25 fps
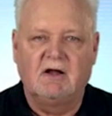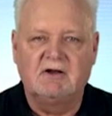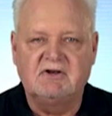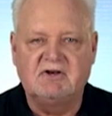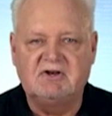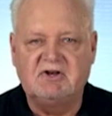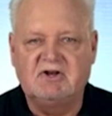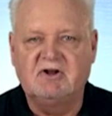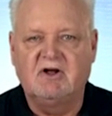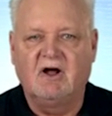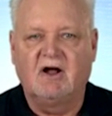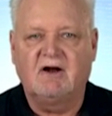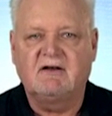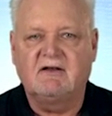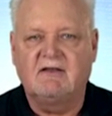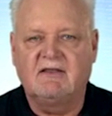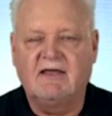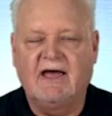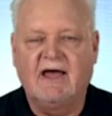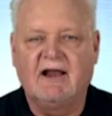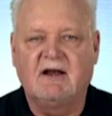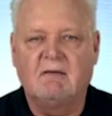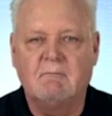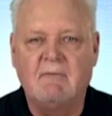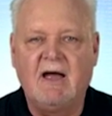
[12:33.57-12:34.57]
deduct
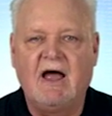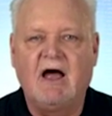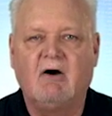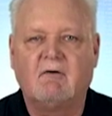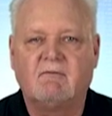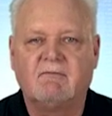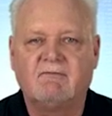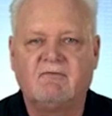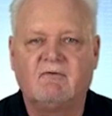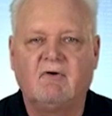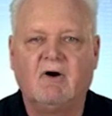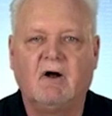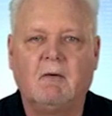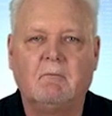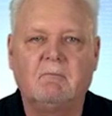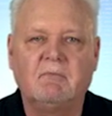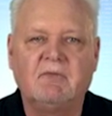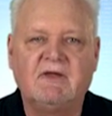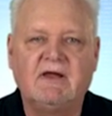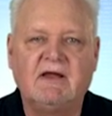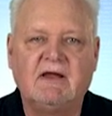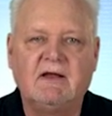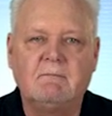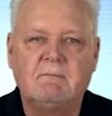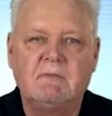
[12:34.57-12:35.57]
that amount from
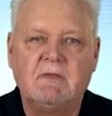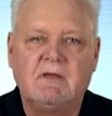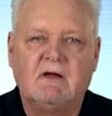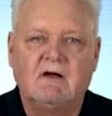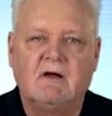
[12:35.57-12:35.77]
the